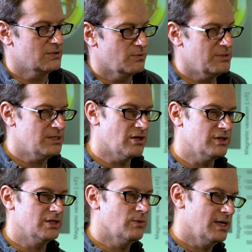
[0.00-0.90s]
There would be
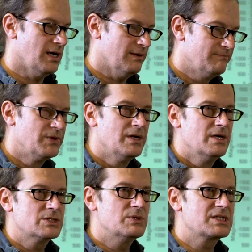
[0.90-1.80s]
nothing going on.
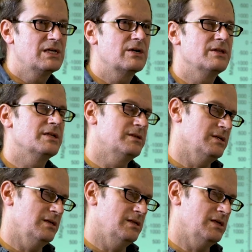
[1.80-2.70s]
So it's clear that
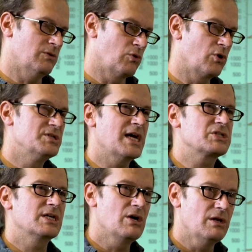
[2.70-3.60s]
the aurora is
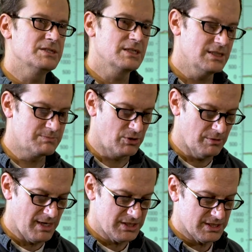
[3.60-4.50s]
actually causing these
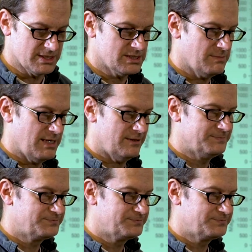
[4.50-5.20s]
perturbations somehow.